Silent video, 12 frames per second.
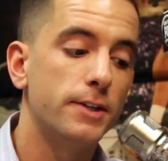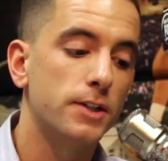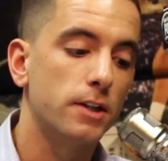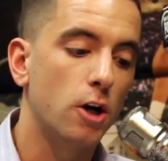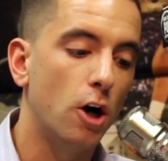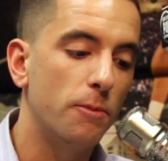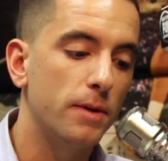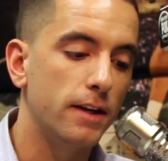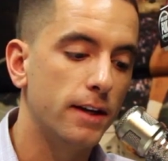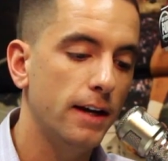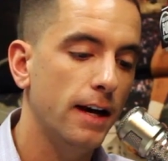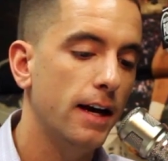mentioned Kobe.
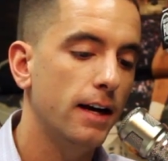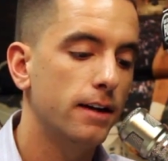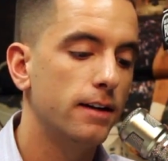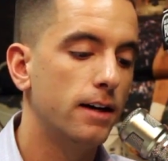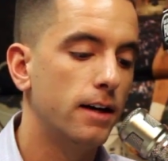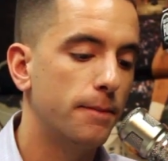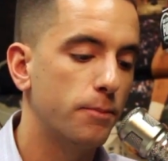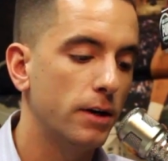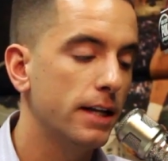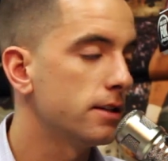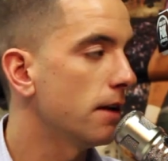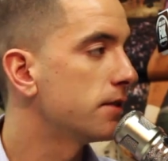He had a
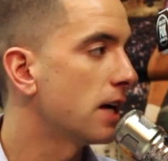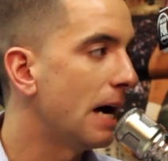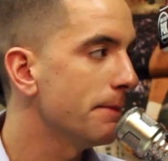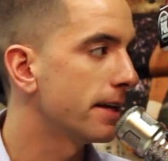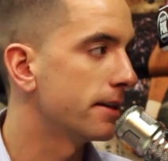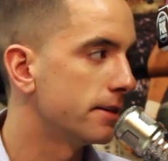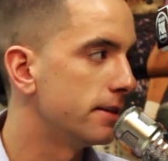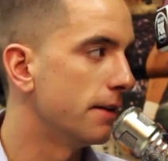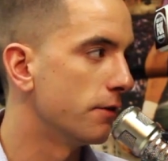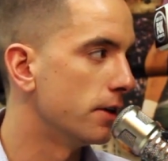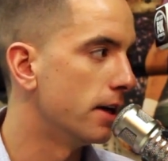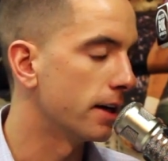pretty tough time against the
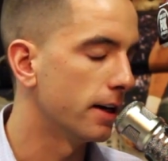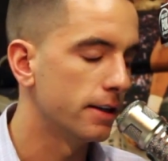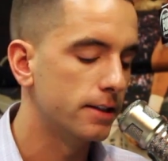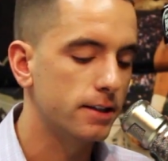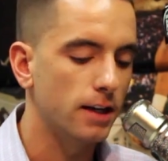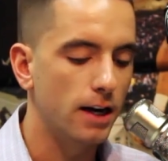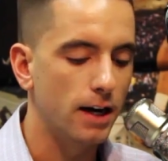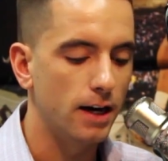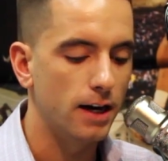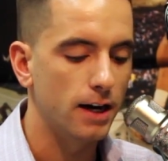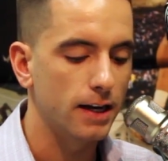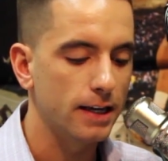Denver Nuggets.
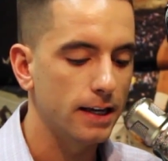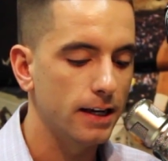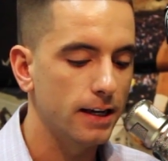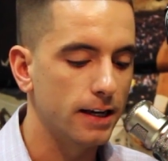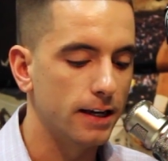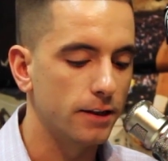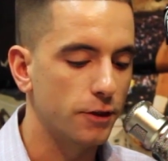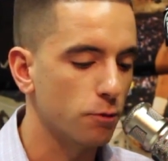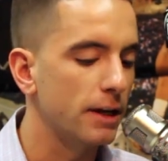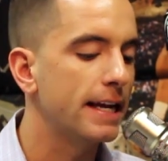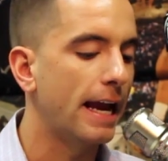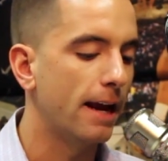Yeah. In
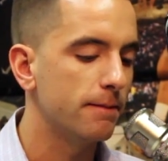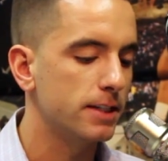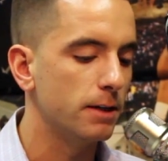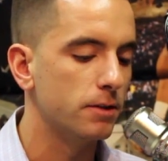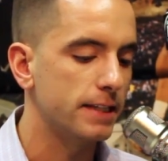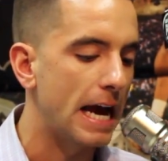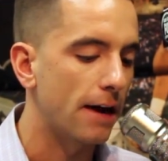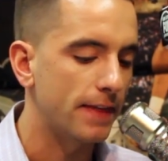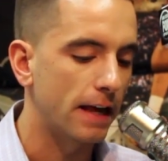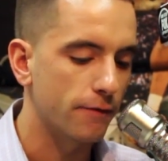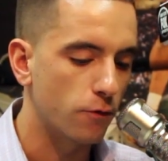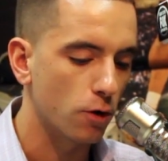3 games, he was
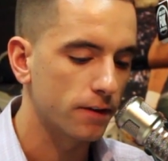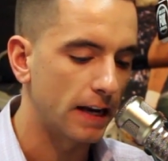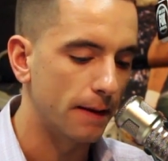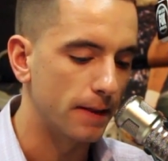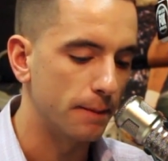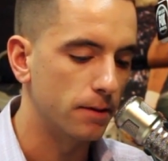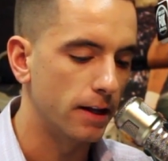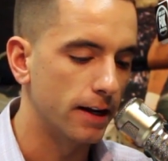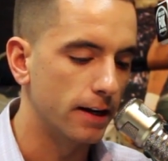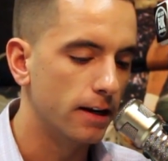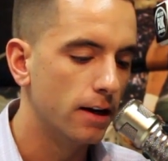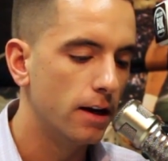out that 4th game they
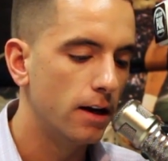played